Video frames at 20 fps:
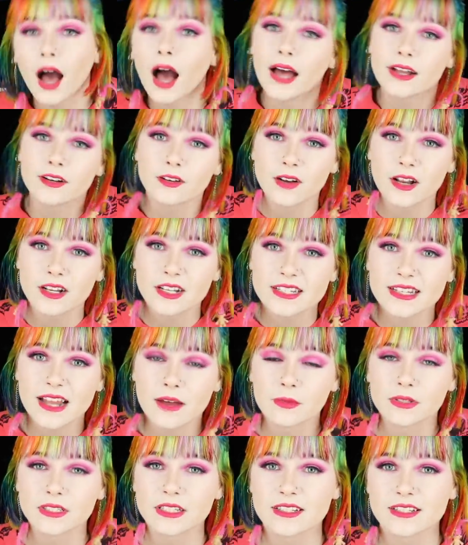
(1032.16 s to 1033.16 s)
I don't understand
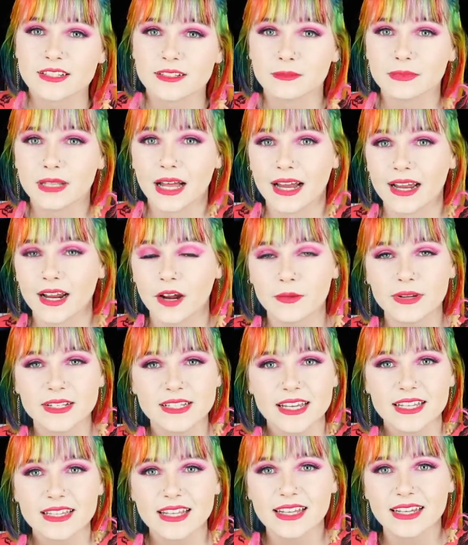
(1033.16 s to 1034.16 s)
what this is implying. Are we
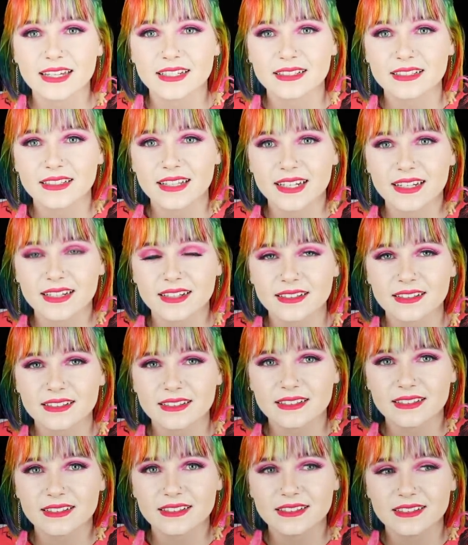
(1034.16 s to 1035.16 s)
saying that, like,
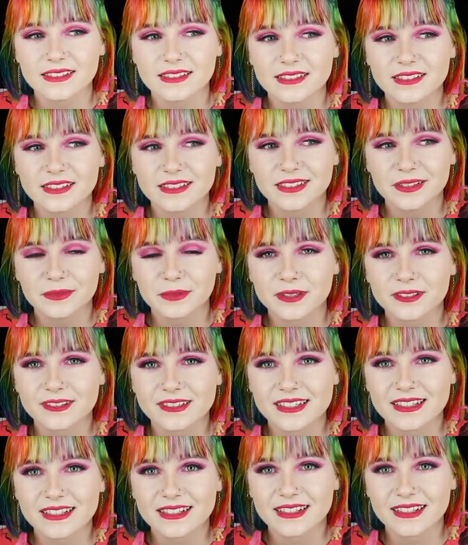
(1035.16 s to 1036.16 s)
liberals
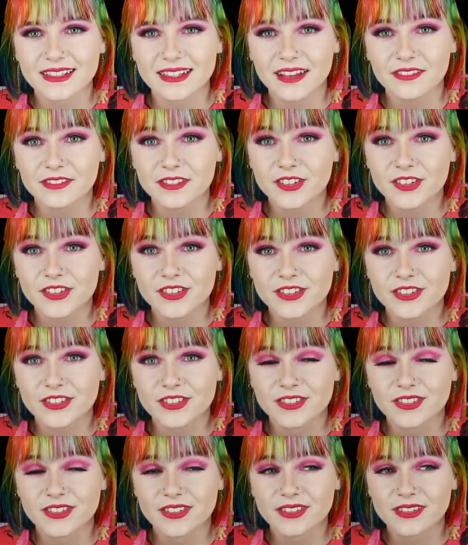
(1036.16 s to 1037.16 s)
and
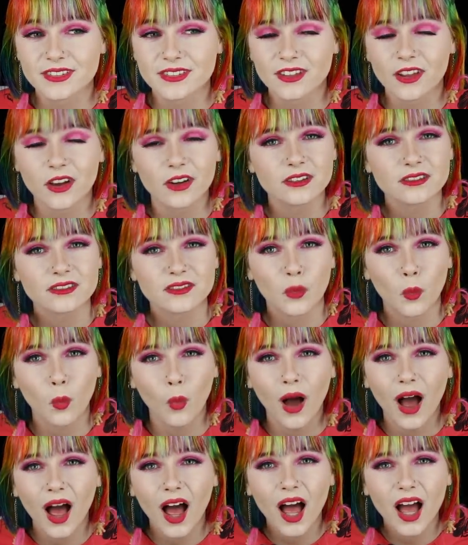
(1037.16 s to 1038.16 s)
leftists don't
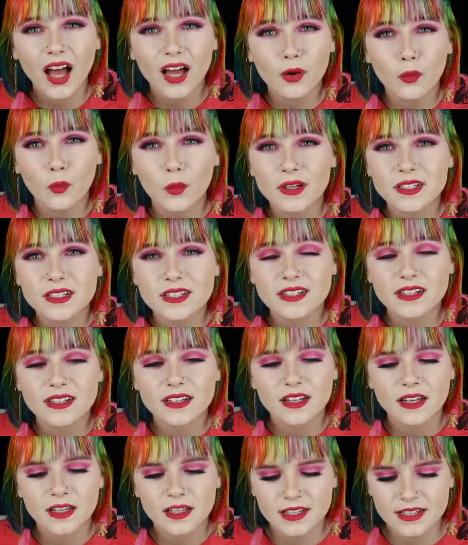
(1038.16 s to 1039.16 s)
work? What?
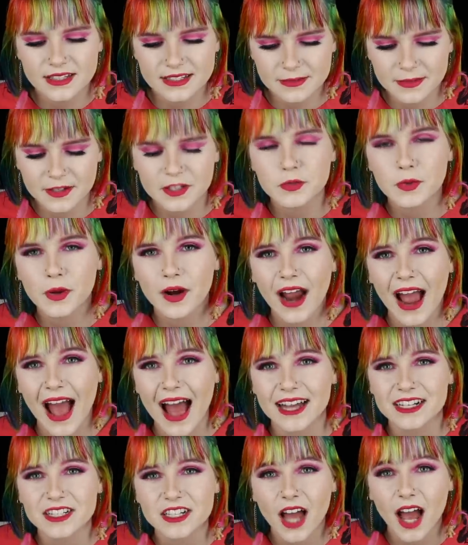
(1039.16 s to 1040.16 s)
It's because we're
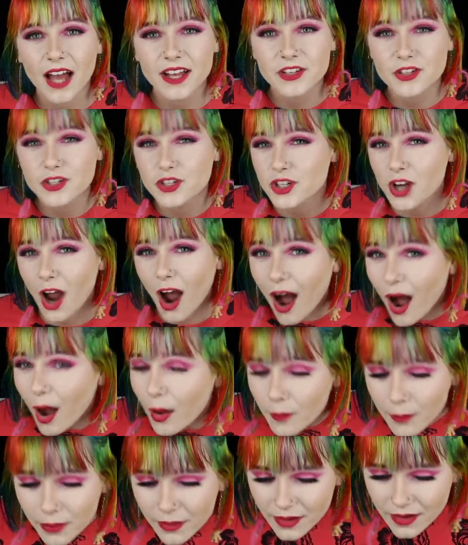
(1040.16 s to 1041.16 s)

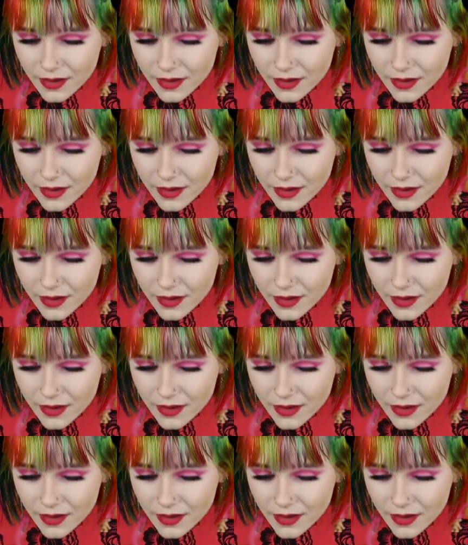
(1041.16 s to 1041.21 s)
anti-job?